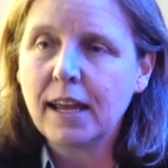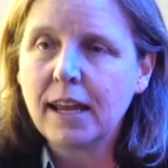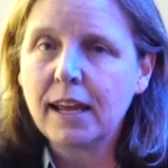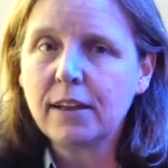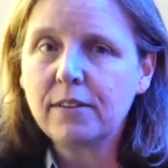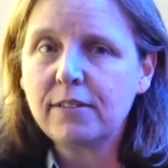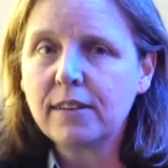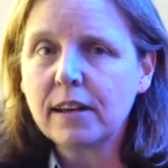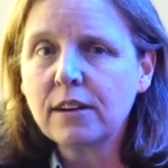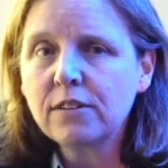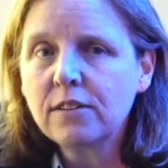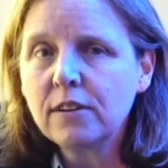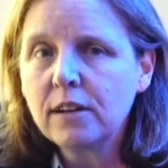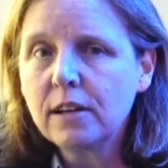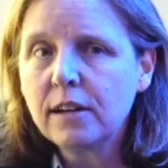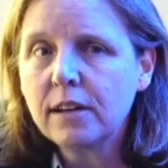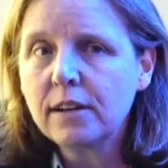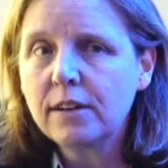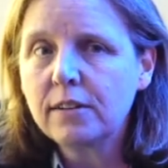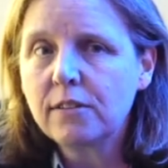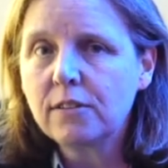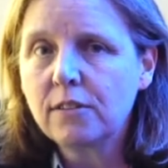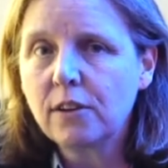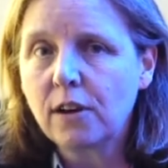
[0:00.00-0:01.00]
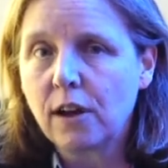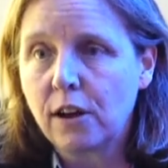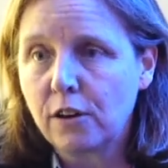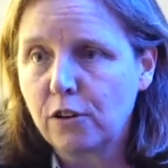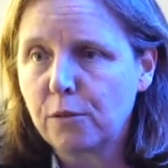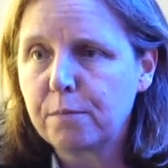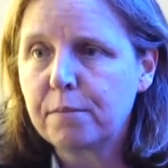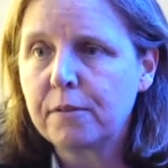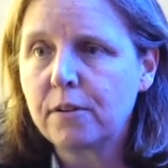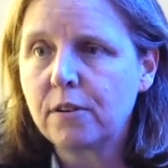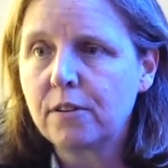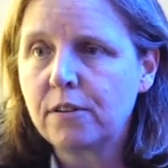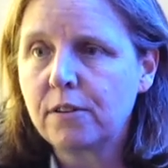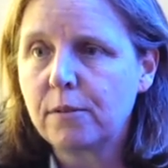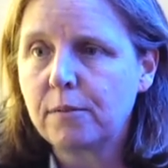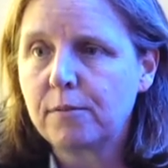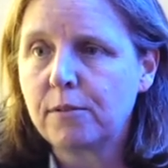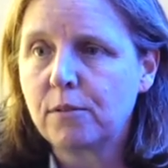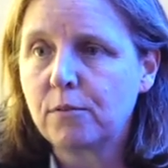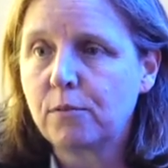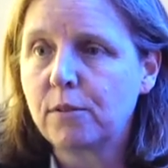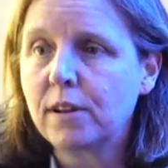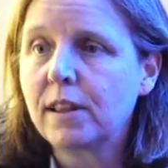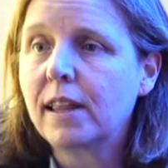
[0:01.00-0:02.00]
It's actually to entrepreneurship
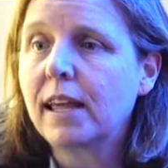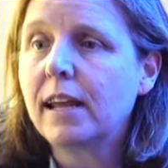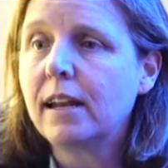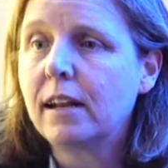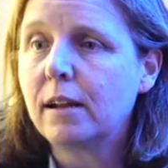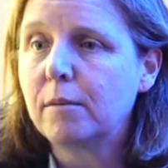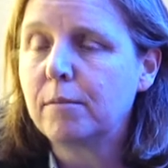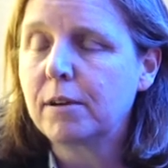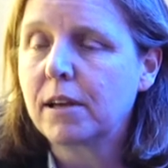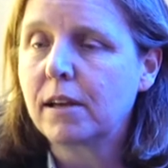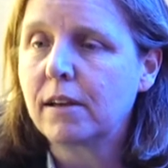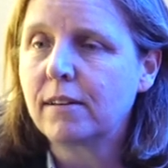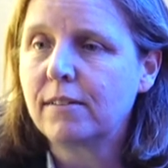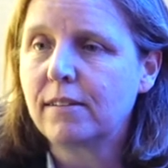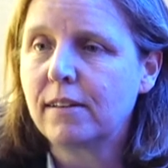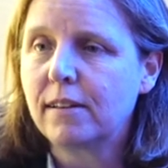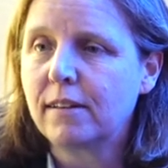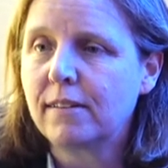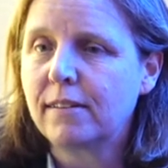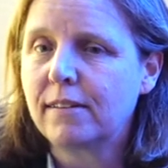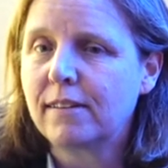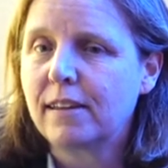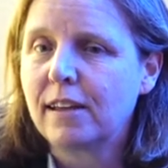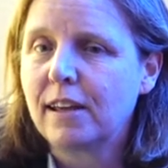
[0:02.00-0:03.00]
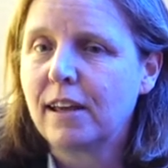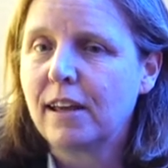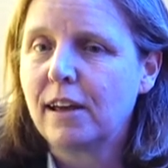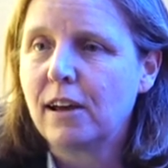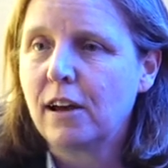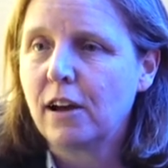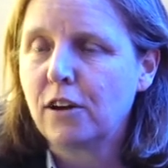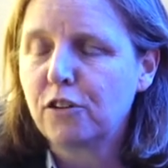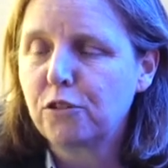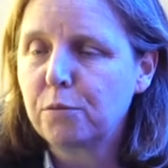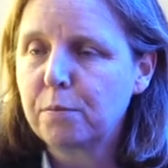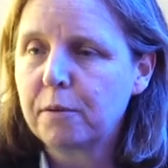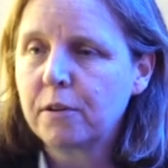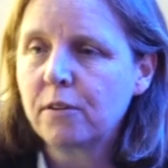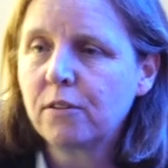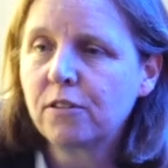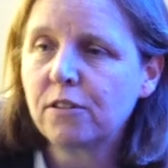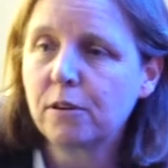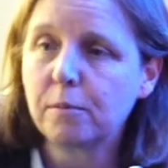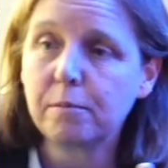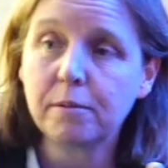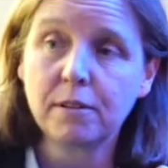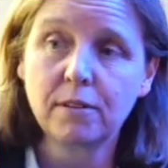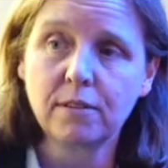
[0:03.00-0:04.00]
it's related because it's
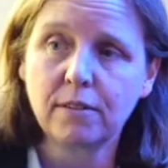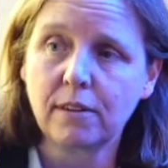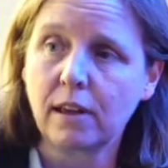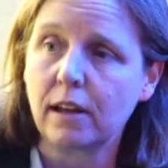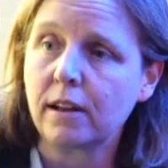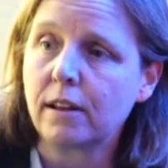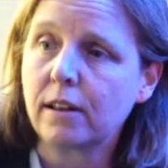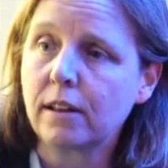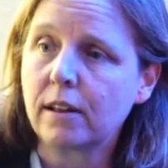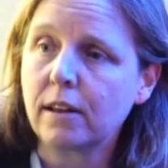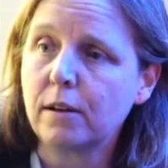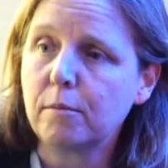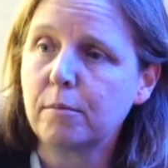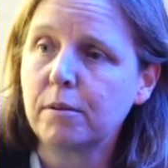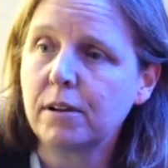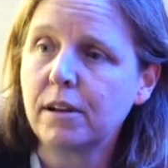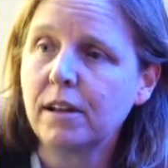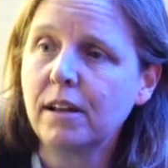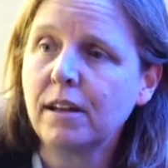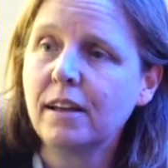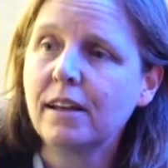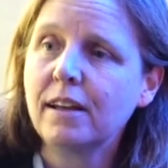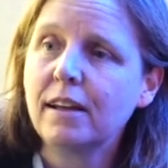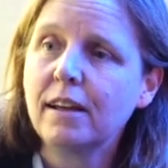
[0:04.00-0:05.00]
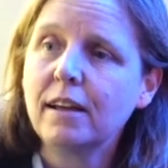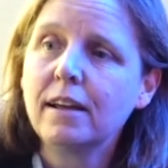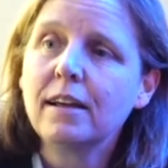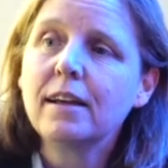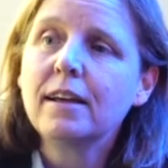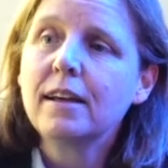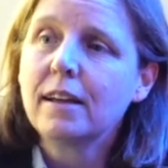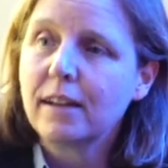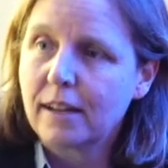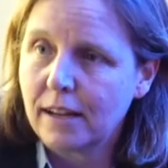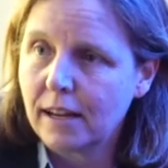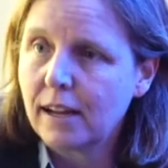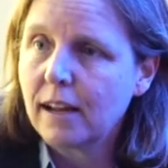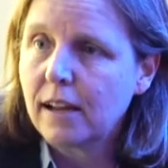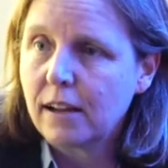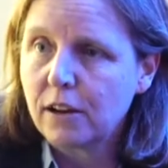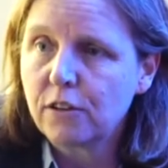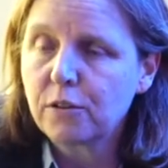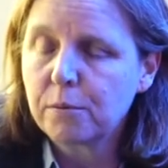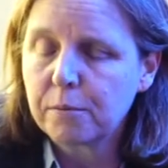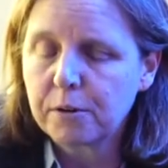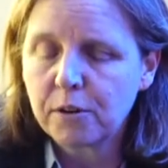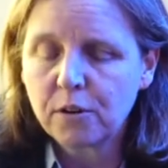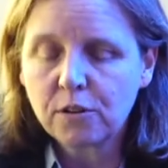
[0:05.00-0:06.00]
entrepreneurship inside of the company. I call it entrepreneurship. Yeah,
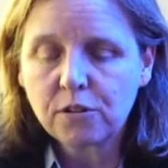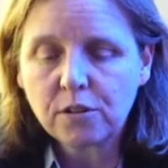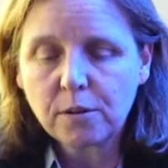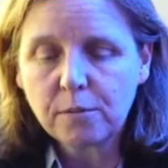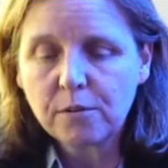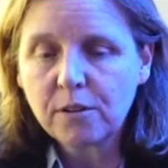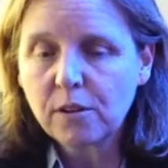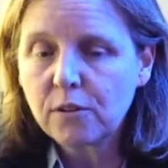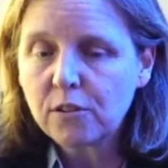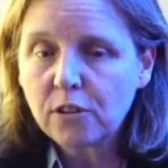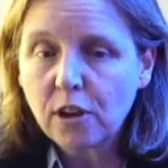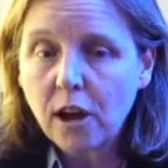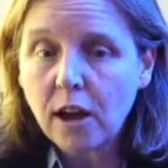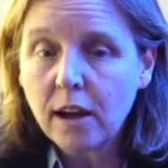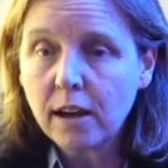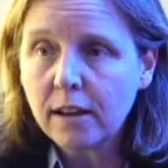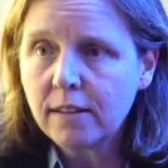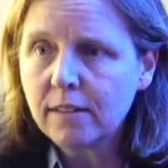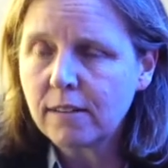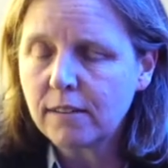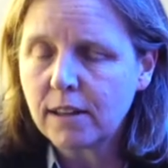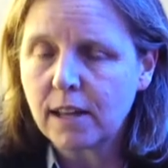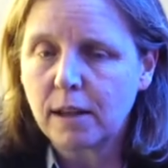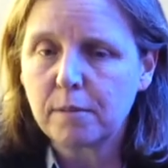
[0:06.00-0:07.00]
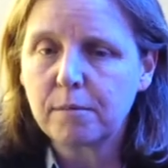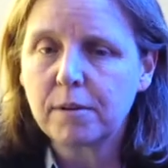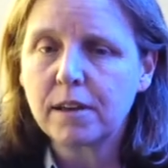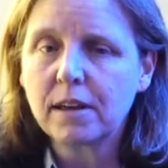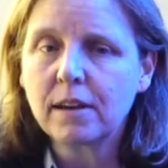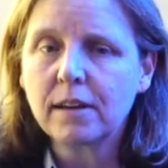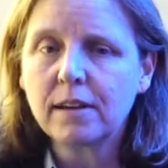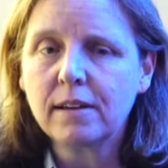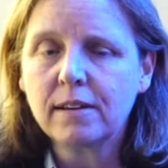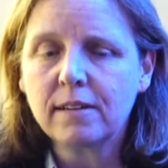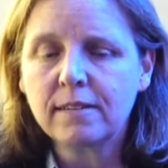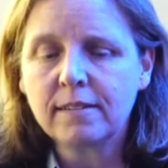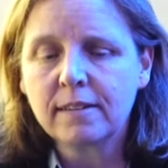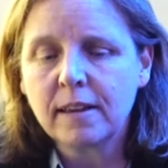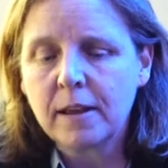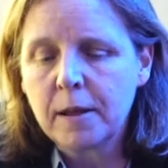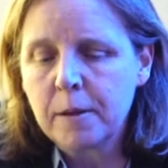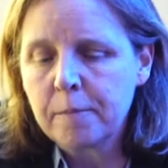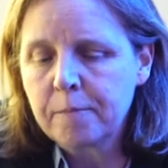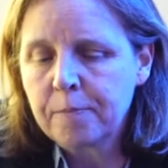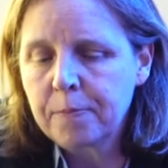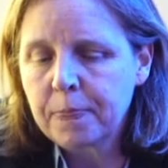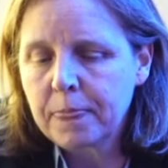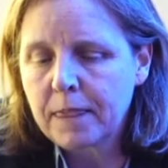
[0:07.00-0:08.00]
entrepreneurship. so tons of that because
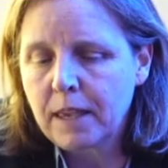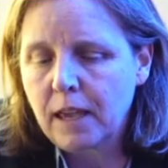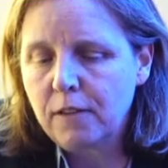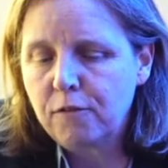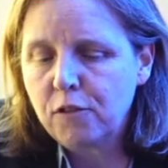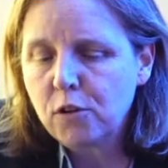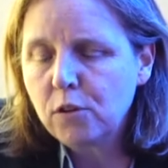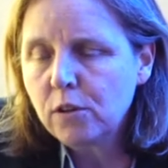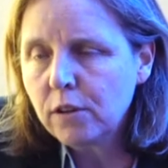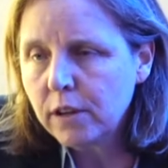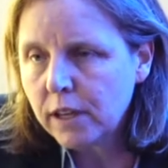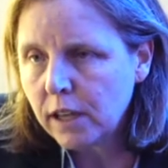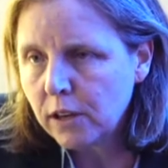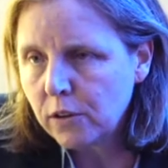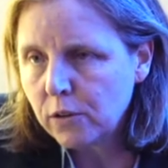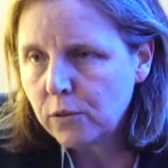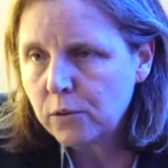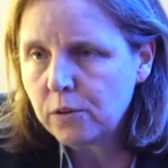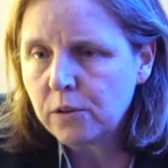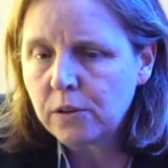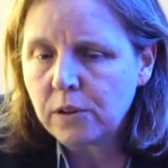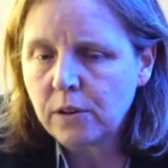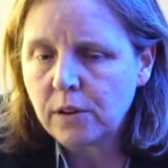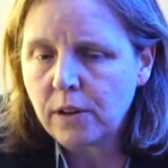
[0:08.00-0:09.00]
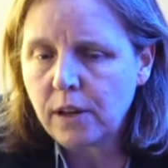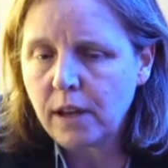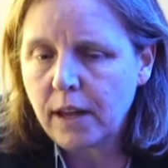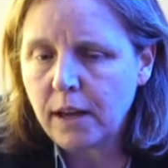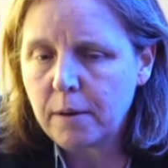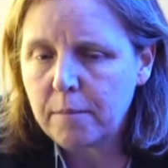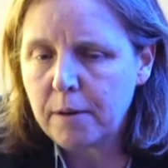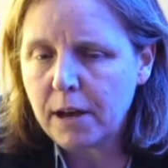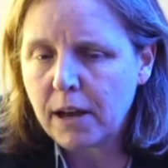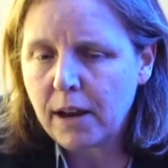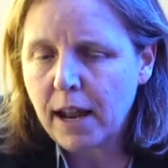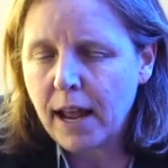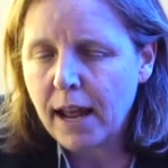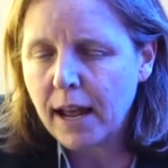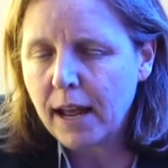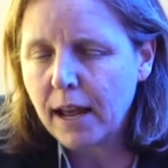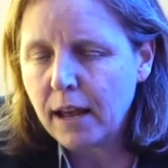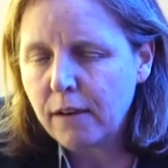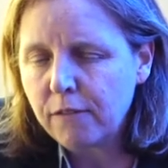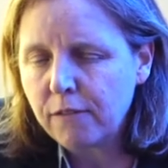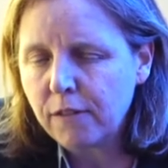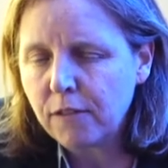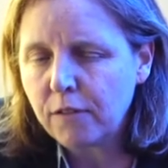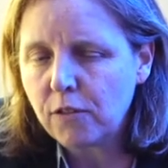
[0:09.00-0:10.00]
if you look at Google, about
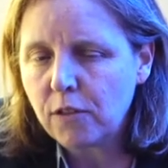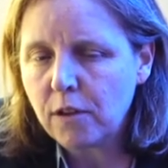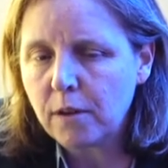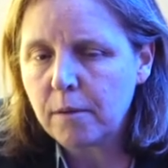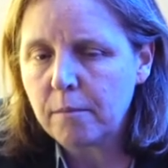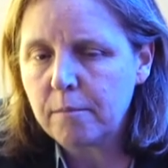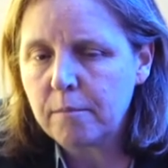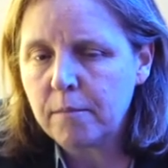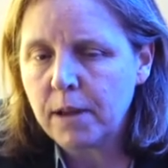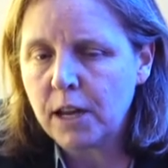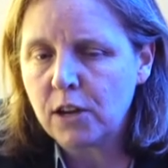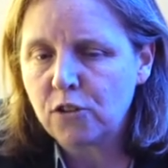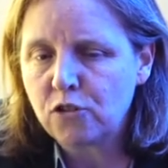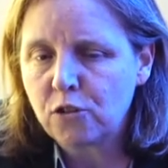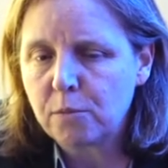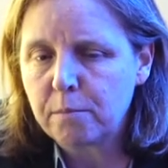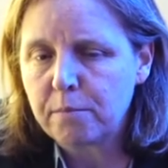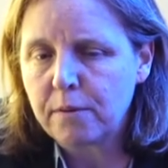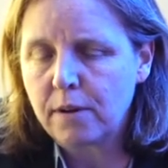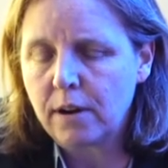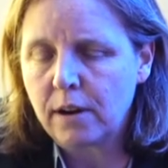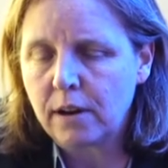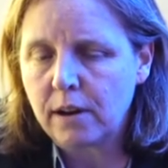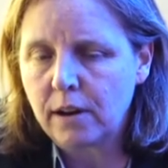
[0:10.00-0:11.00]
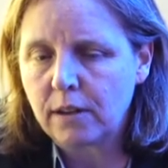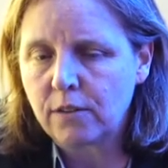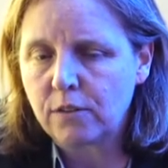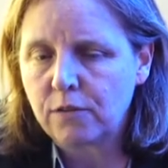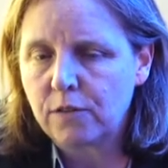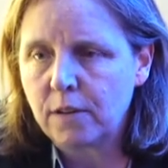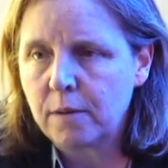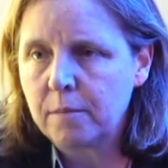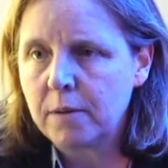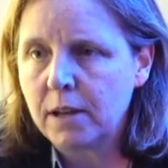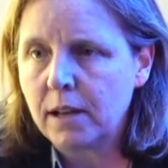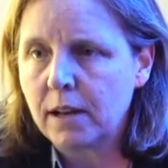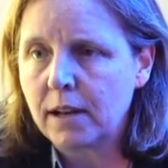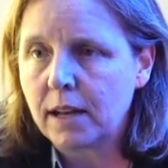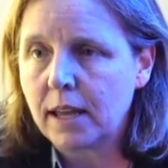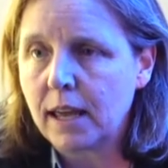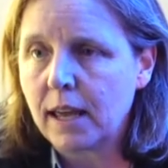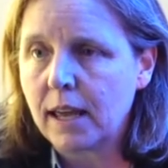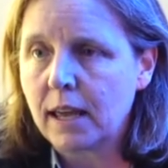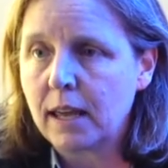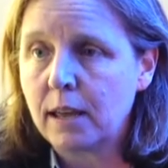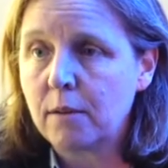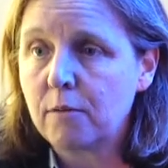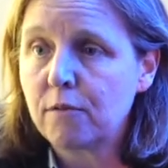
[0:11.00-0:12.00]
half of the major products from it
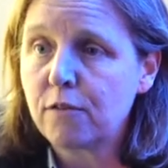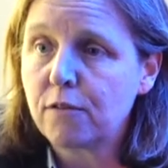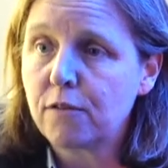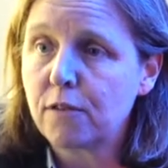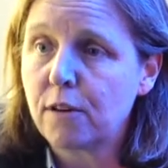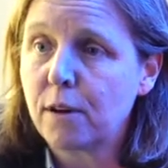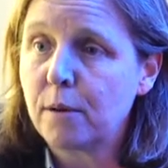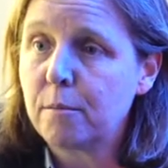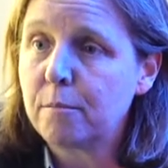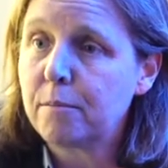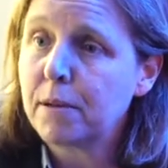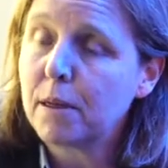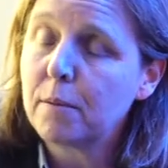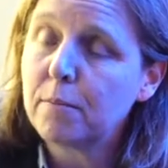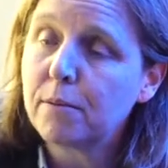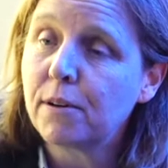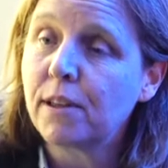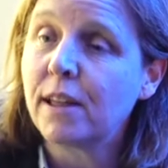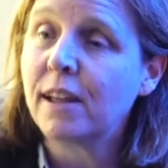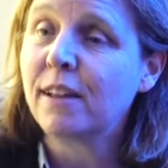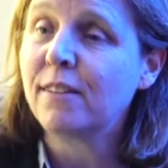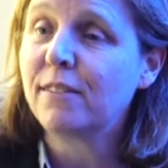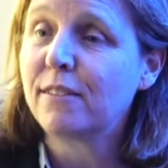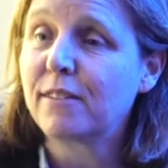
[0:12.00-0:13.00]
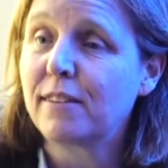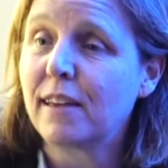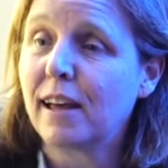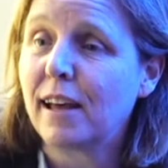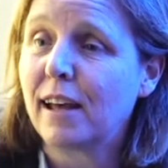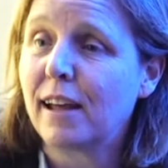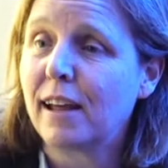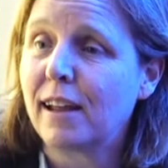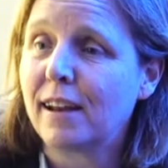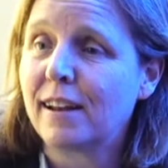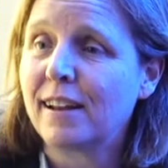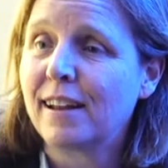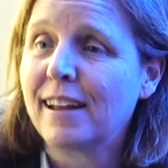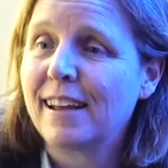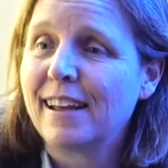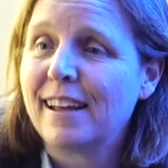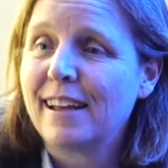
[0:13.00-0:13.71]
came from people inside.